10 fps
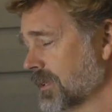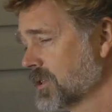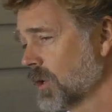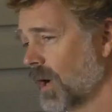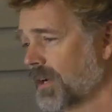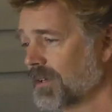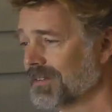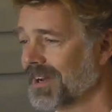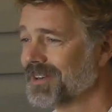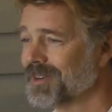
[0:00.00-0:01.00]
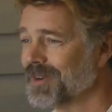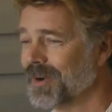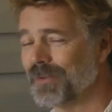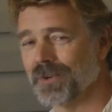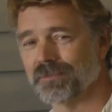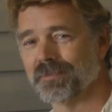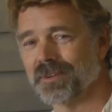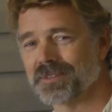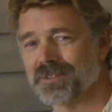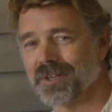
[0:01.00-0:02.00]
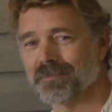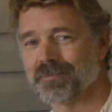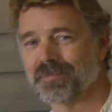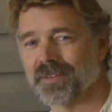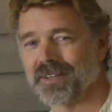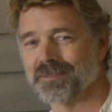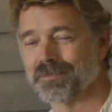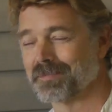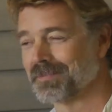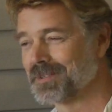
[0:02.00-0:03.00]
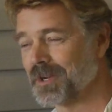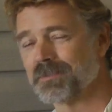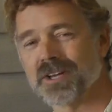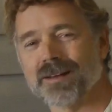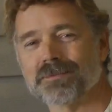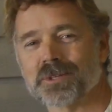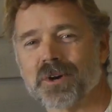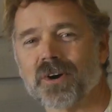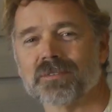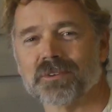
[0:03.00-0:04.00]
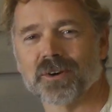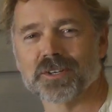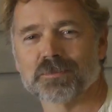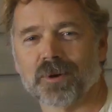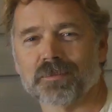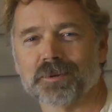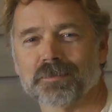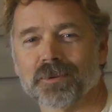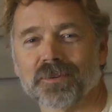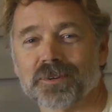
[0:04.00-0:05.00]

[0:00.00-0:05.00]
So I didn't know that they sometimes aren't very smart people.